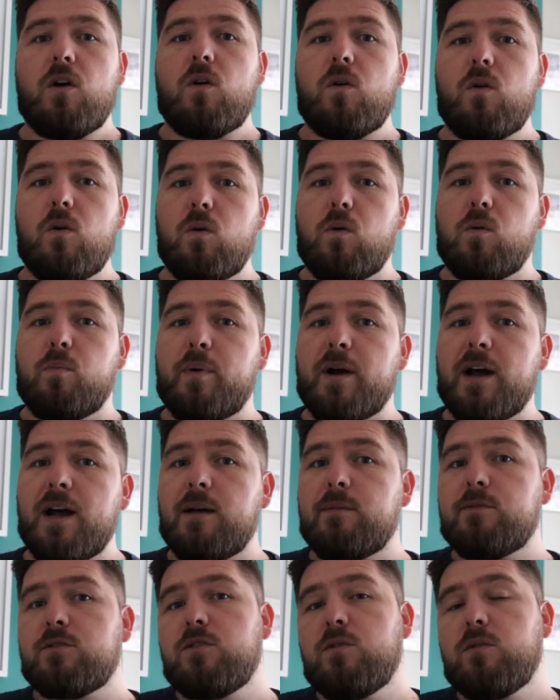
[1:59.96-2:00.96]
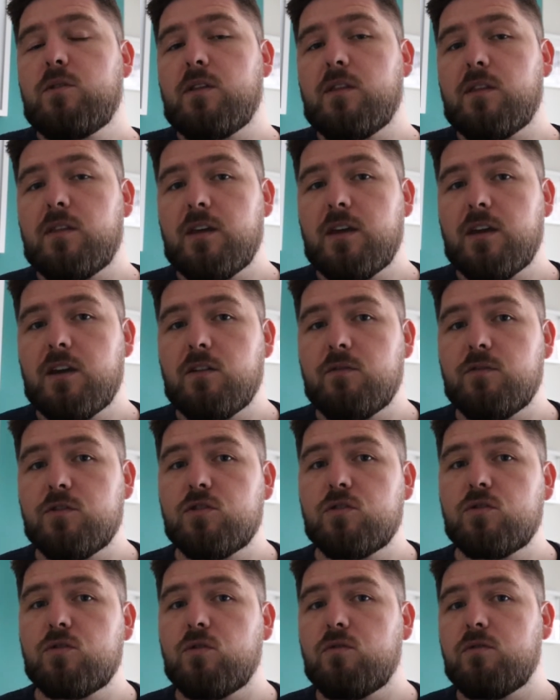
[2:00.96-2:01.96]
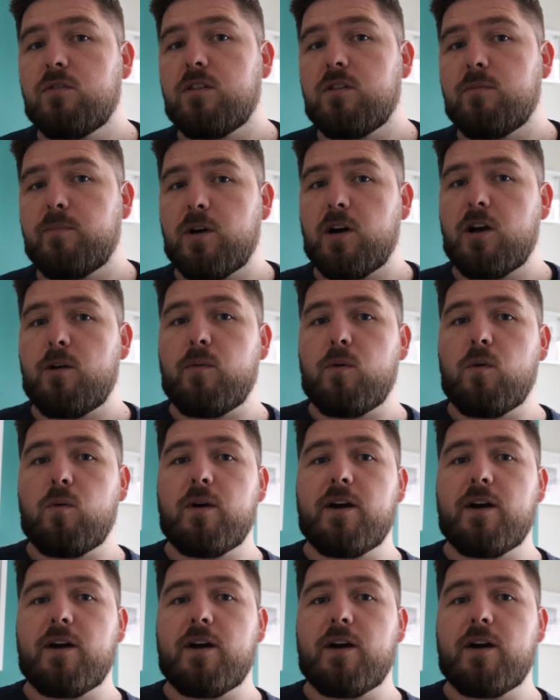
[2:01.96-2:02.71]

Or perhaps you can think of a story in the Bible